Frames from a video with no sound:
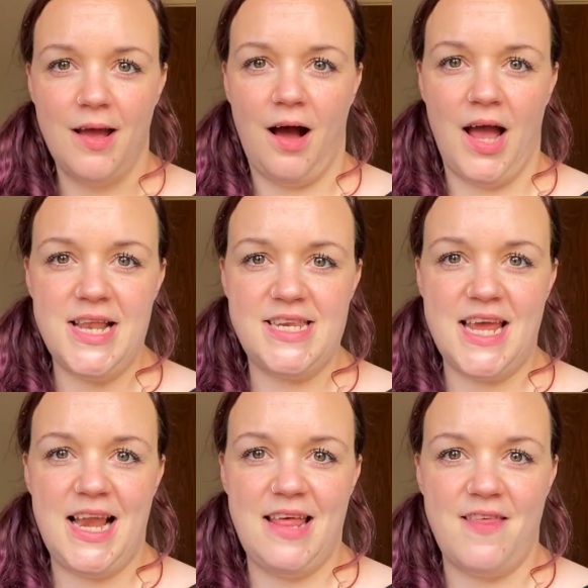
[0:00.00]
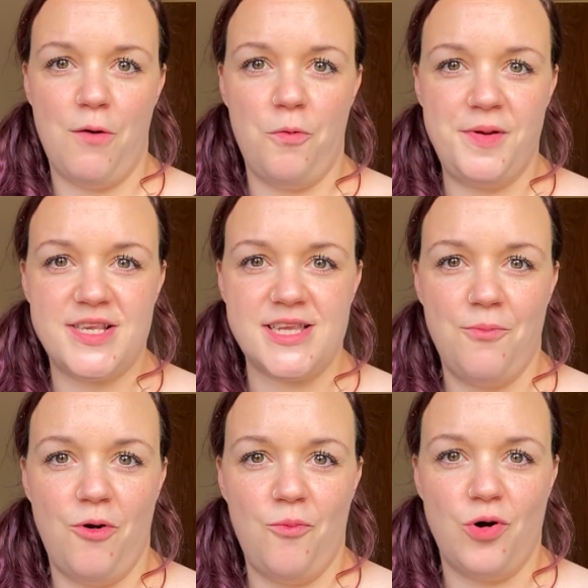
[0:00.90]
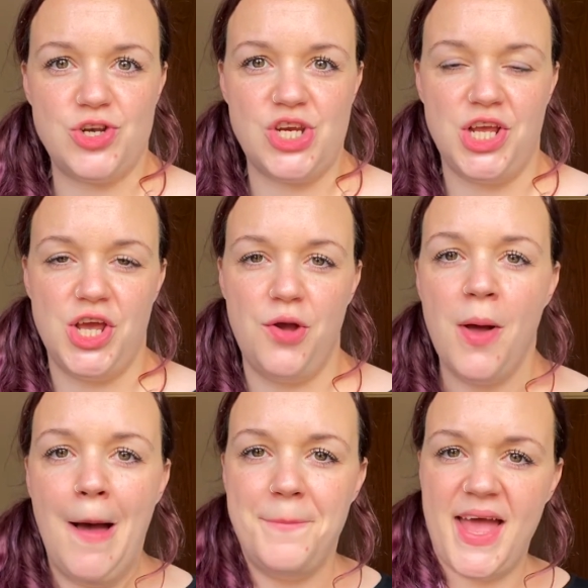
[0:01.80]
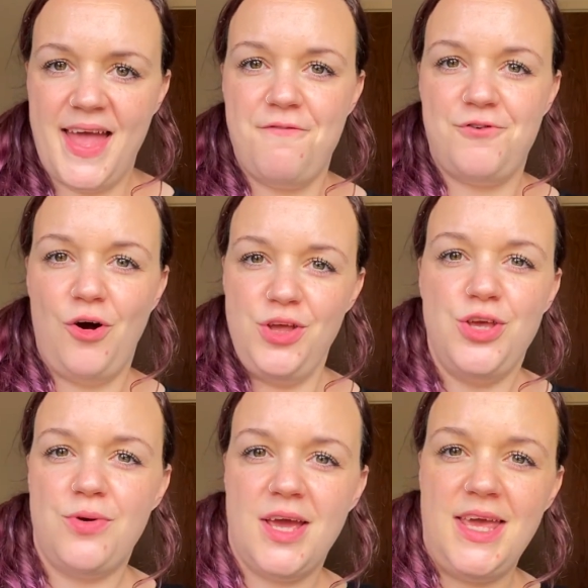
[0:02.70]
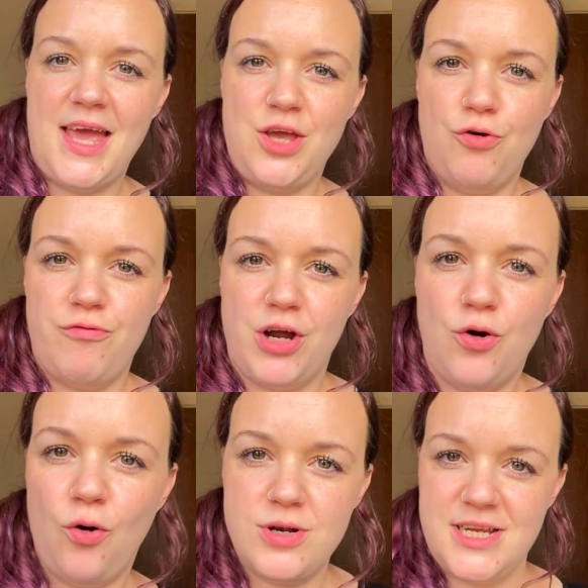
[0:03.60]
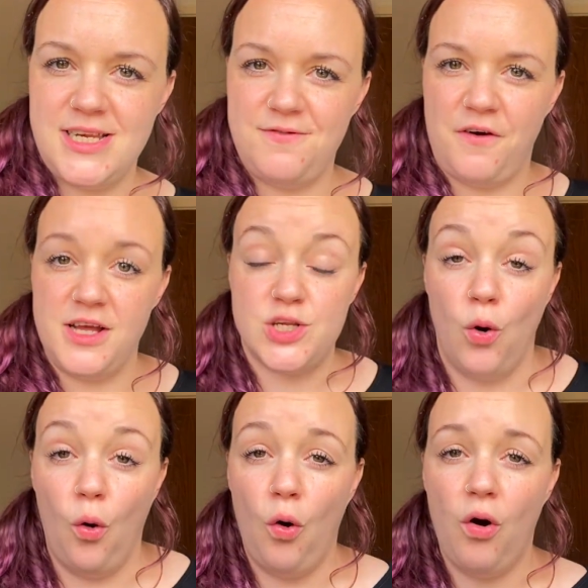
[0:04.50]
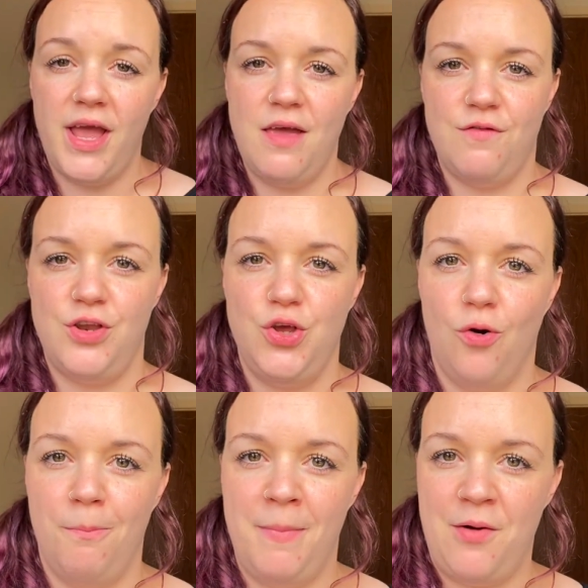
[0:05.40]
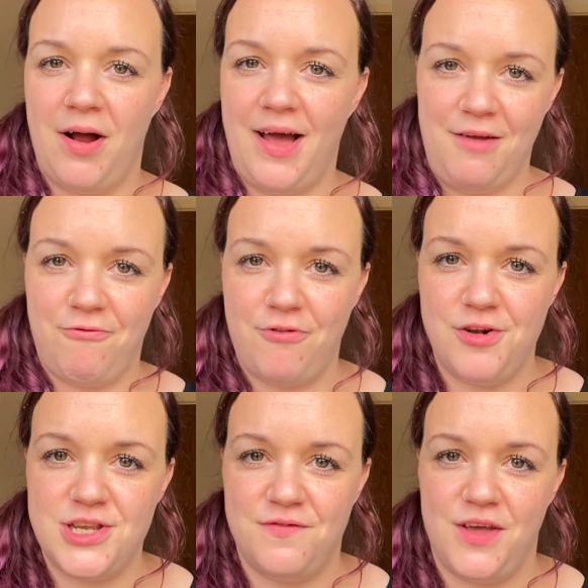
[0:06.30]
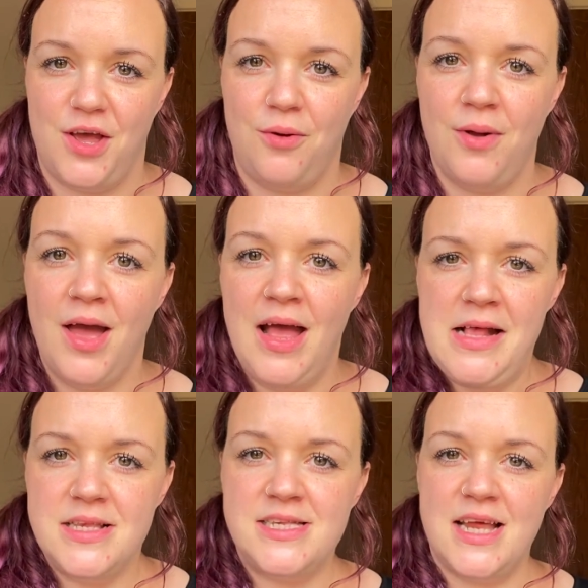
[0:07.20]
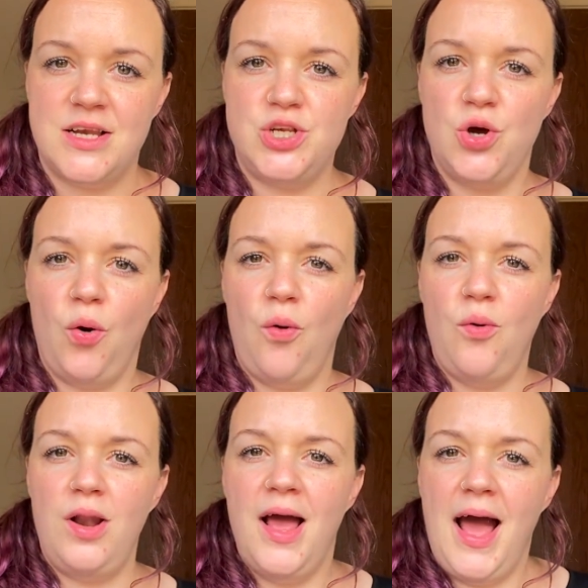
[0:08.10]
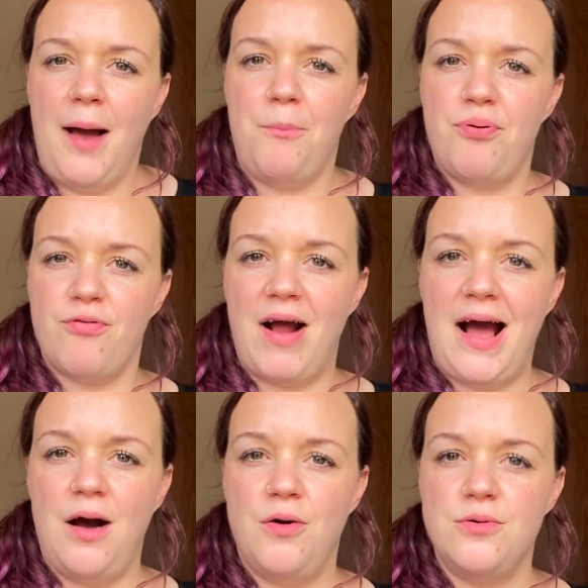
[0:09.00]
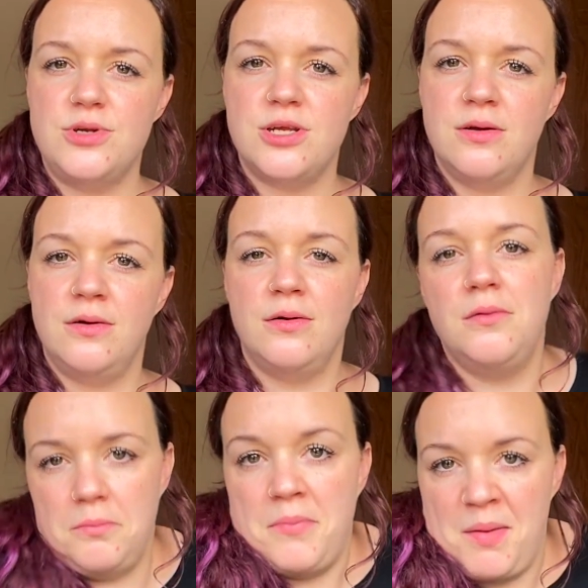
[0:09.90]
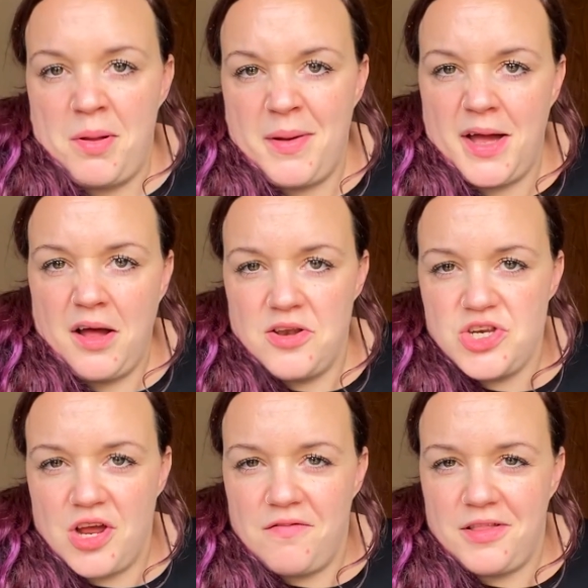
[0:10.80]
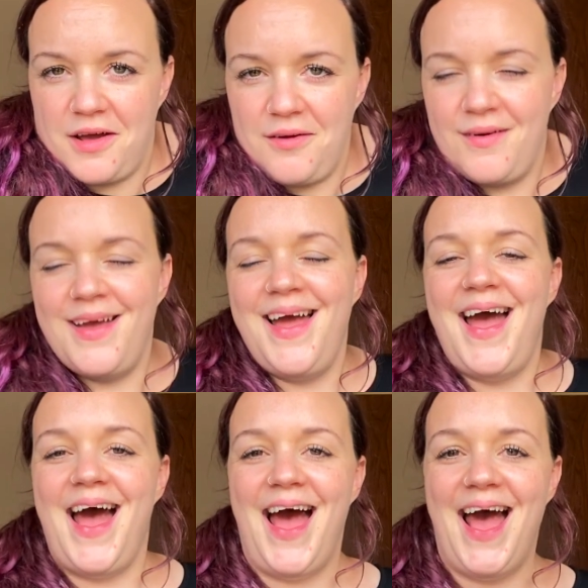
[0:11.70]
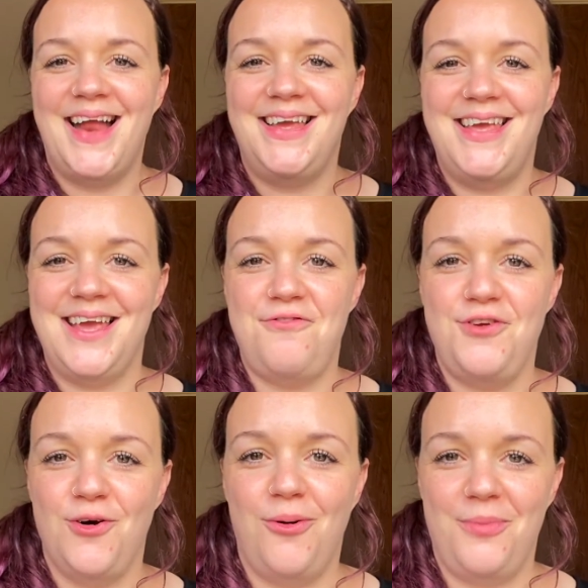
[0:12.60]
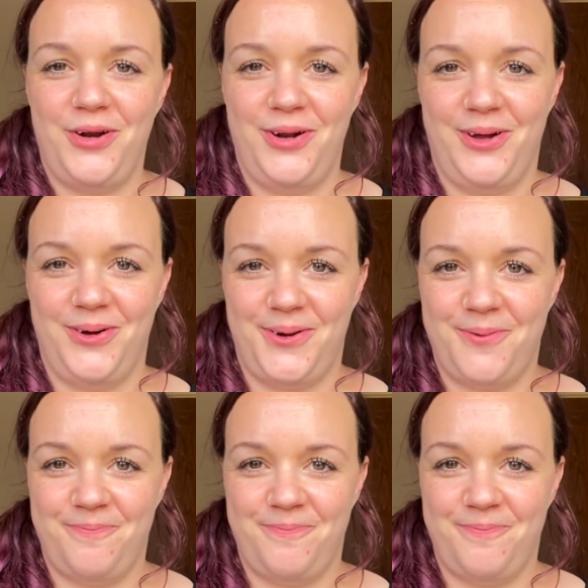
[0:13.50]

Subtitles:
Ideally, there will be someone watching you, but if not, you can get your recording device or even your mirror in front of you. Stand tall and proud, maybe a bit hunched over though, and give your monologue.